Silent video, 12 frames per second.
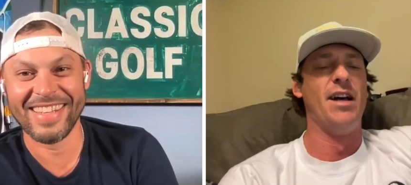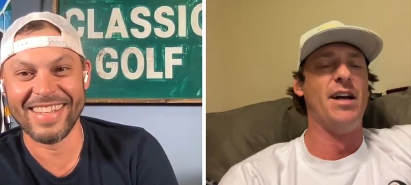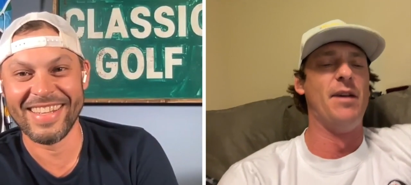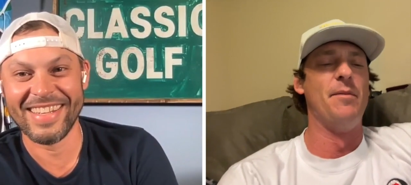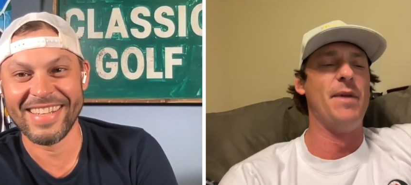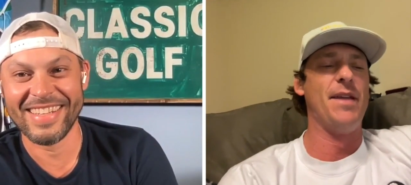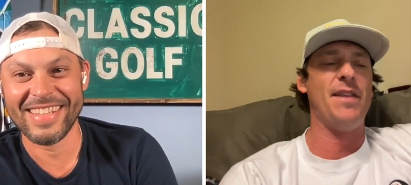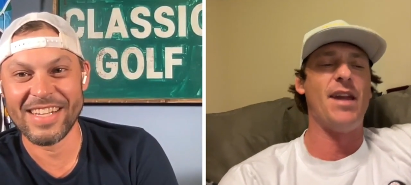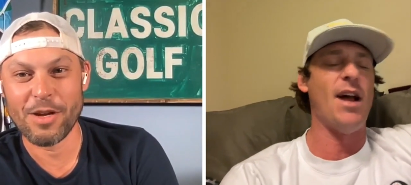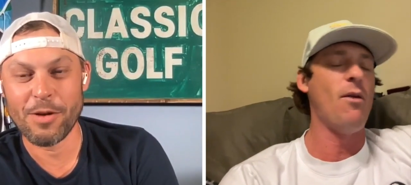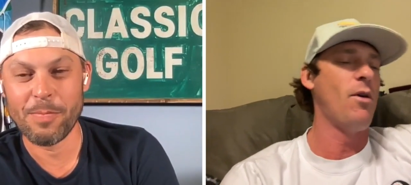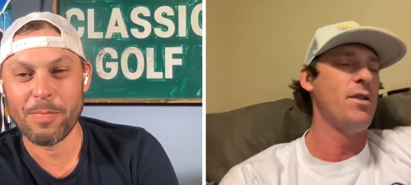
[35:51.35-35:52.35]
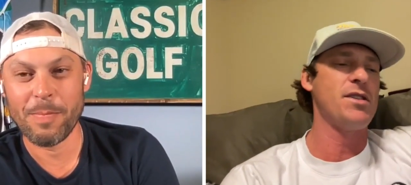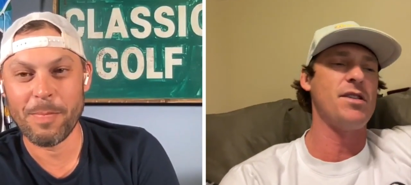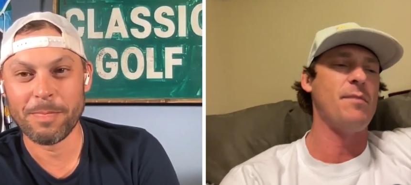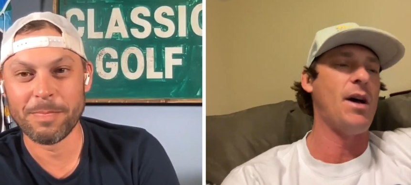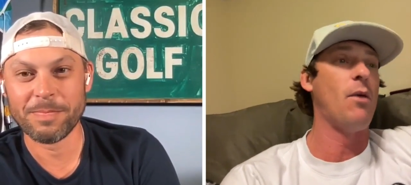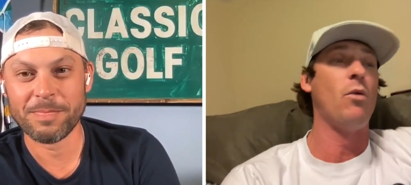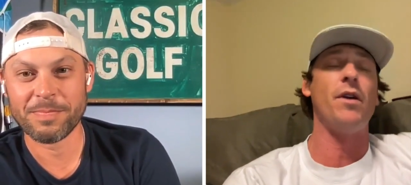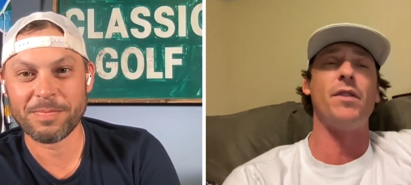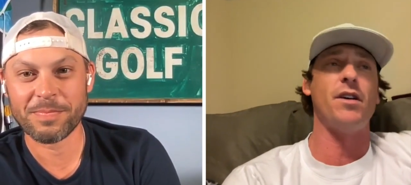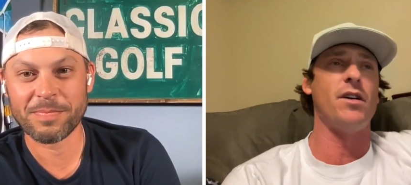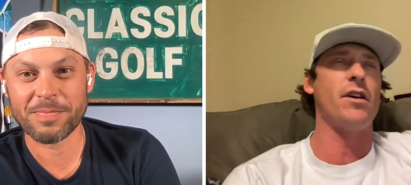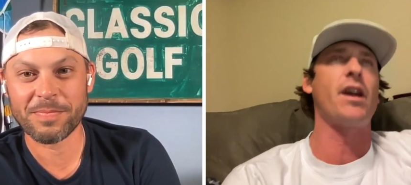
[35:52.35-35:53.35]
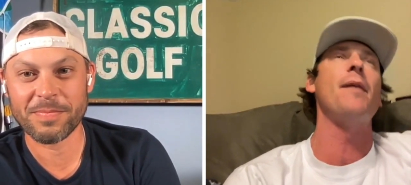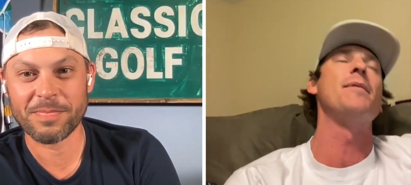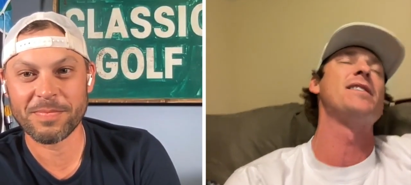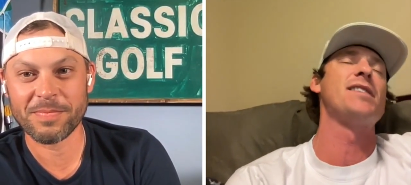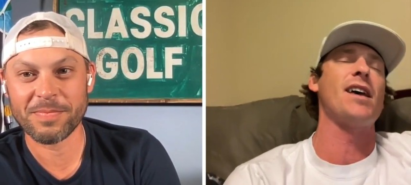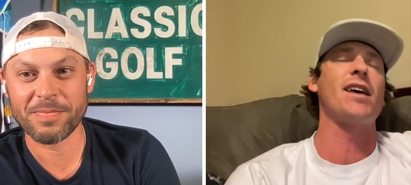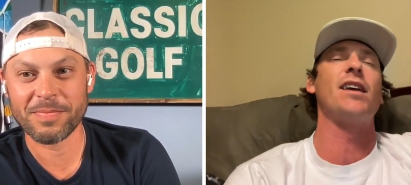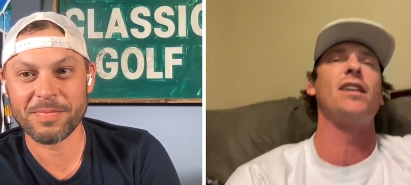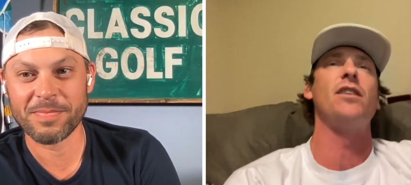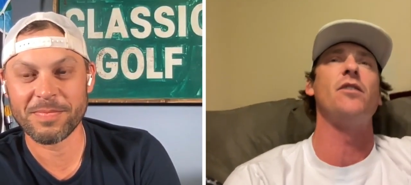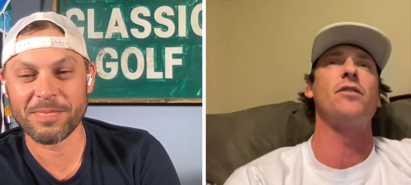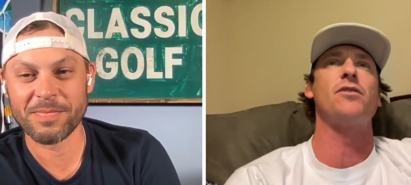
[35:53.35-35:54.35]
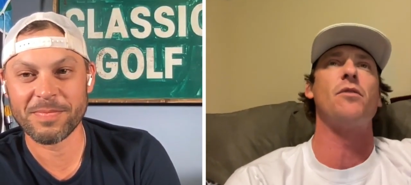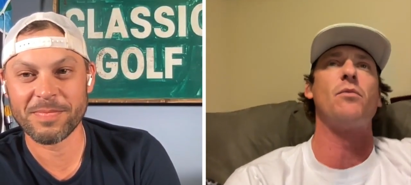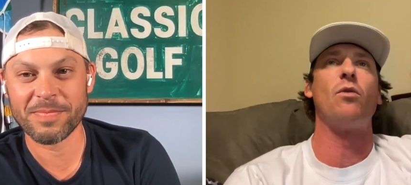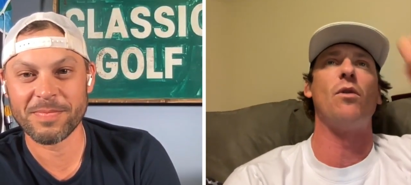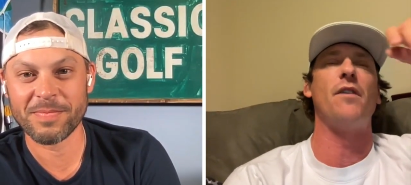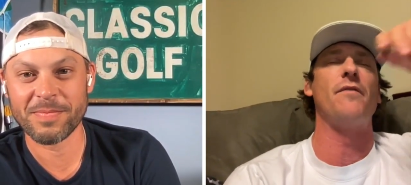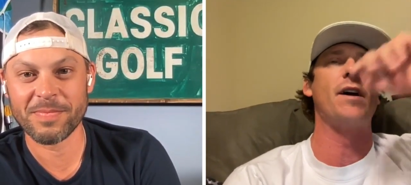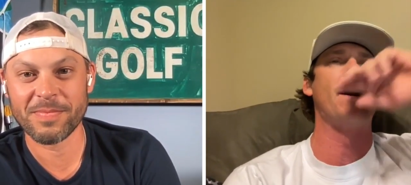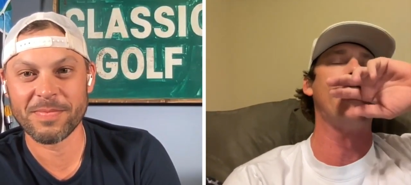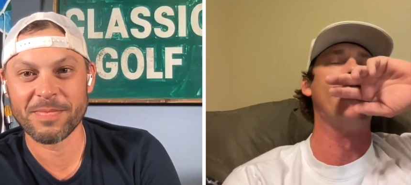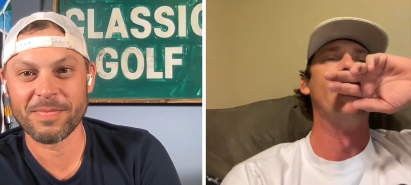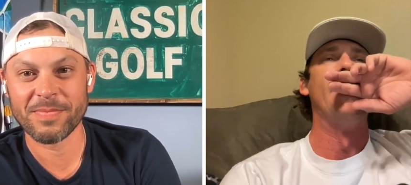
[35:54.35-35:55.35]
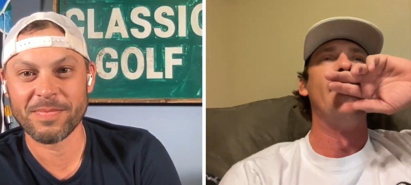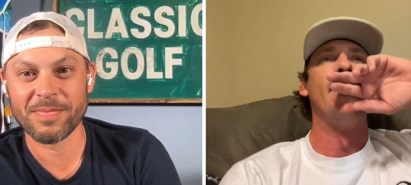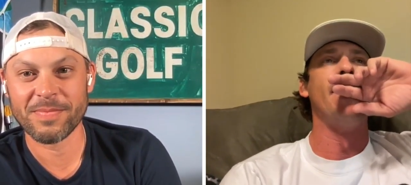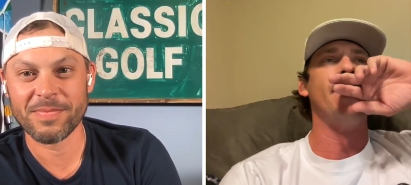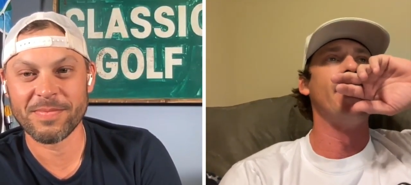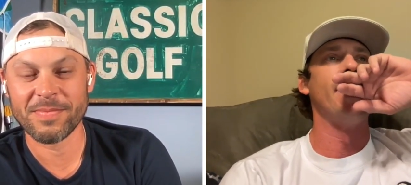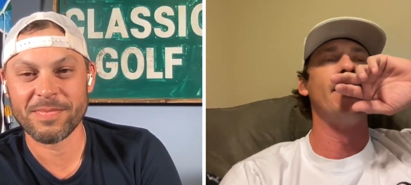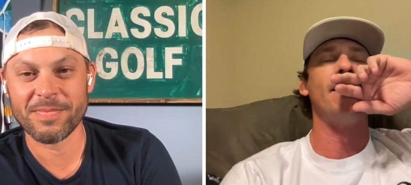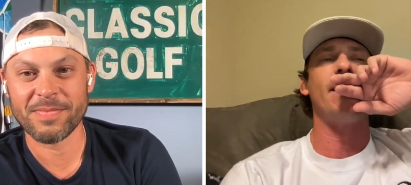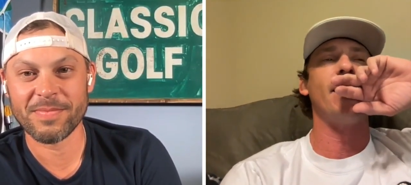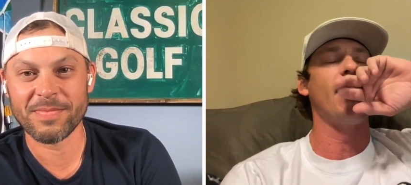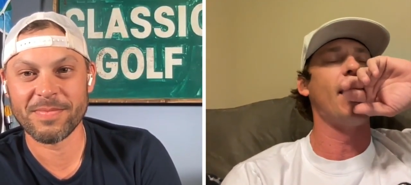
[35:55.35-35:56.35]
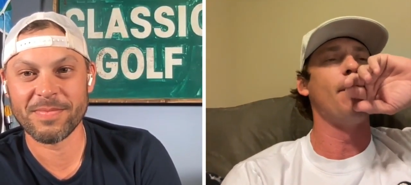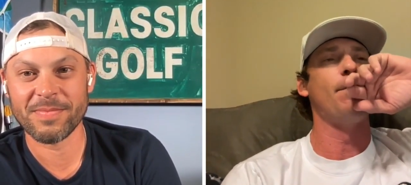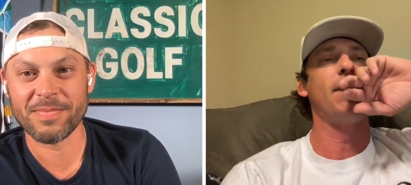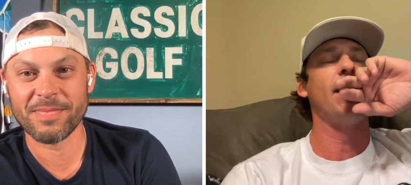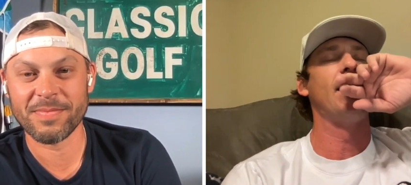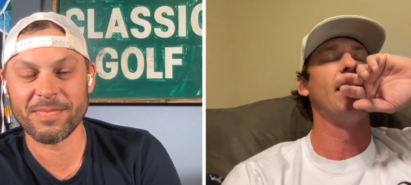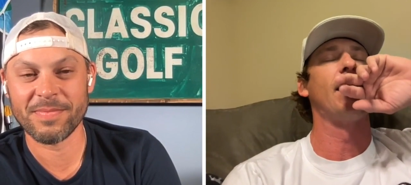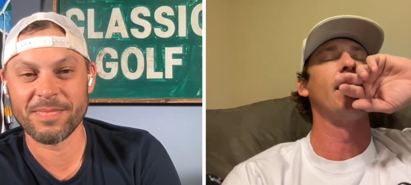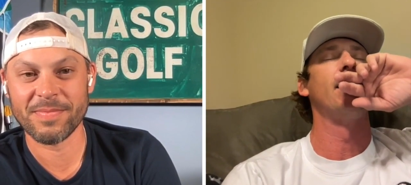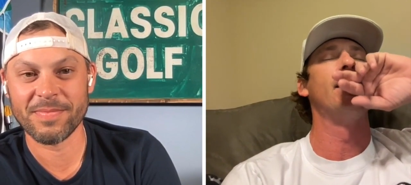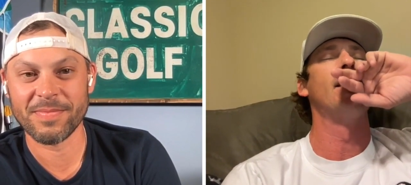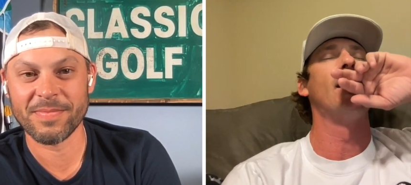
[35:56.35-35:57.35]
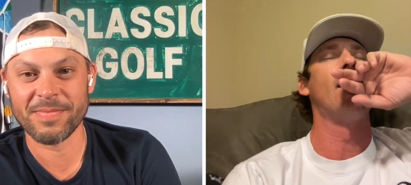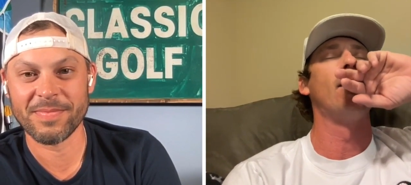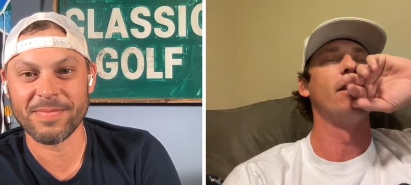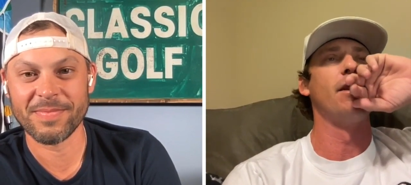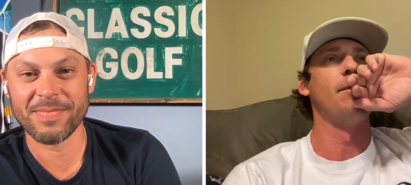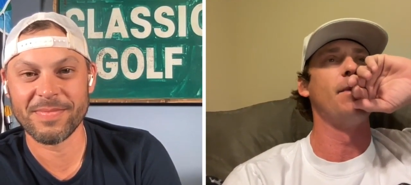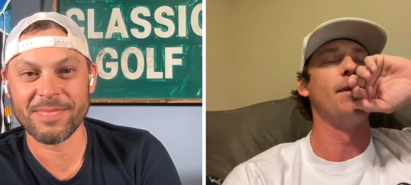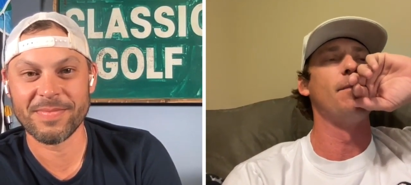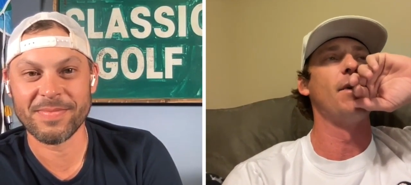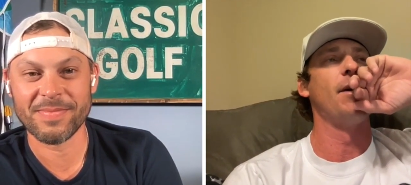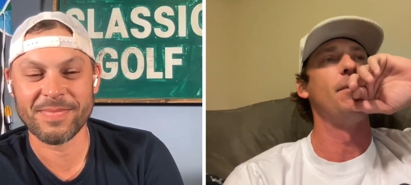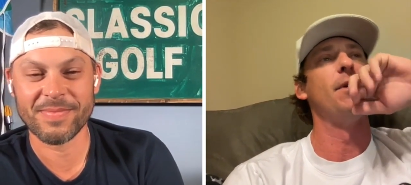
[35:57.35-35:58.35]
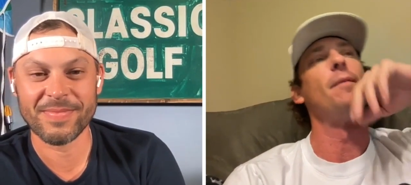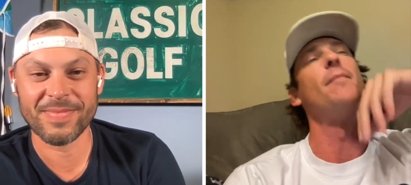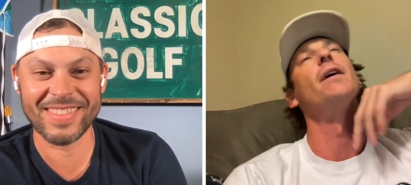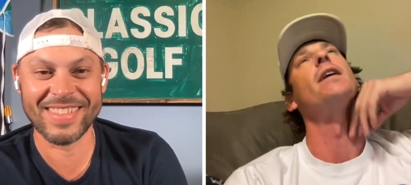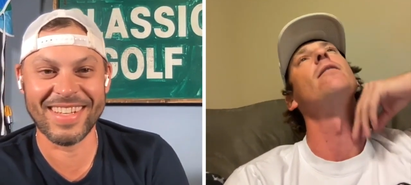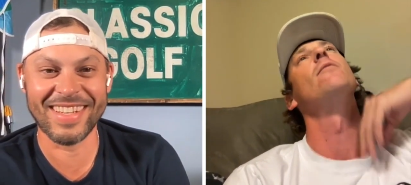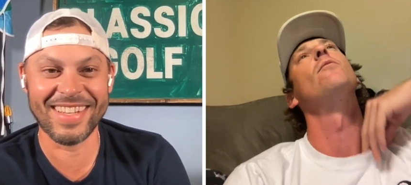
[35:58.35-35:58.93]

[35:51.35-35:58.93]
Speaker 1: Um, and then I won some. I won the. Or I came in second in the U.S. Open qualifier, and then God played like a dog in the BMW. I'm like,